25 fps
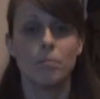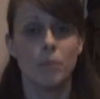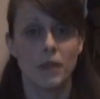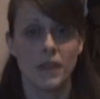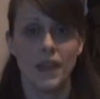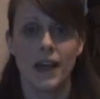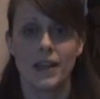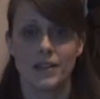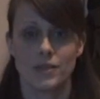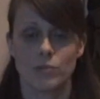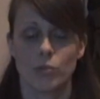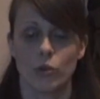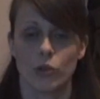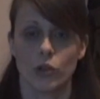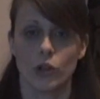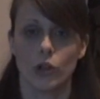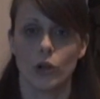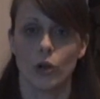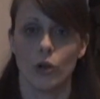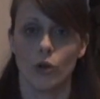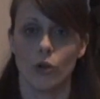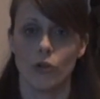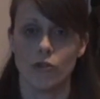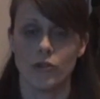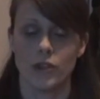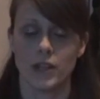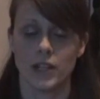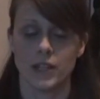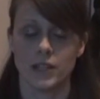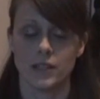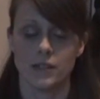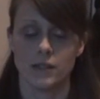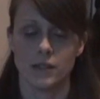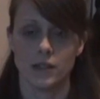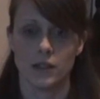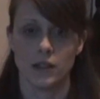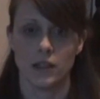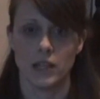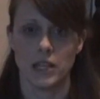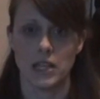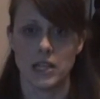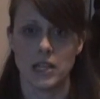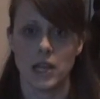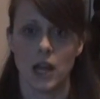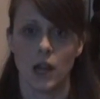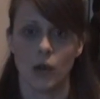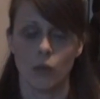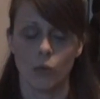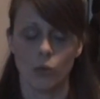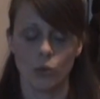but that's what the chlorine is in
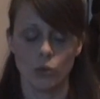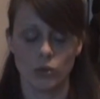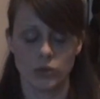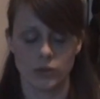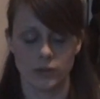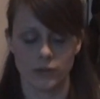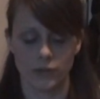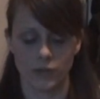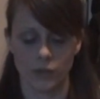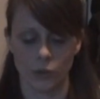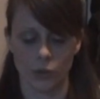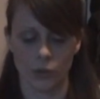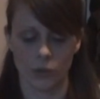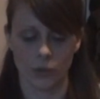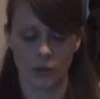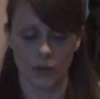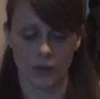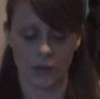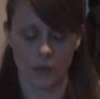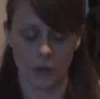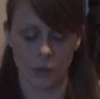the water for.